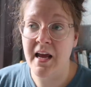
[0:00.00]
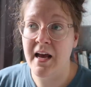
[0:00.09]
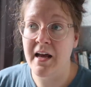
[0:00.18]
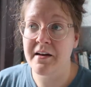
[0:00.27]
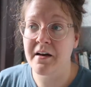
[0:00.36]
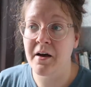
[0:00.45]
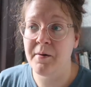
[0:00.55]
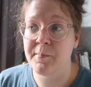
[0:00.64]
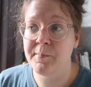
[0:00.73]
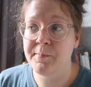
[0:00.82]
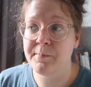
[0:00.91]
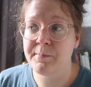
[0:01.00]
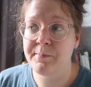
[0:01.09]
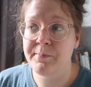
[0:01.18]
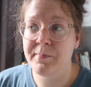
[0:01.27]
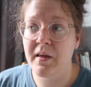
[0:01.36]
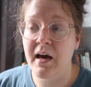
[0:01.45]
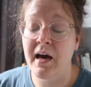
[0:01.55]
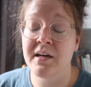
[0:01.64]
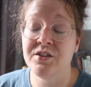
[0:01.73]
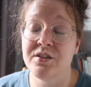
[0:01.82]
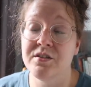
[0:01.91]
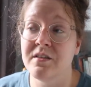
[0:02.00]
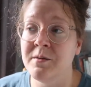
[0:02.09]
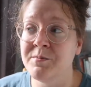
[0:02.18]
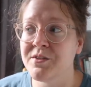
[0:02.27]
And I just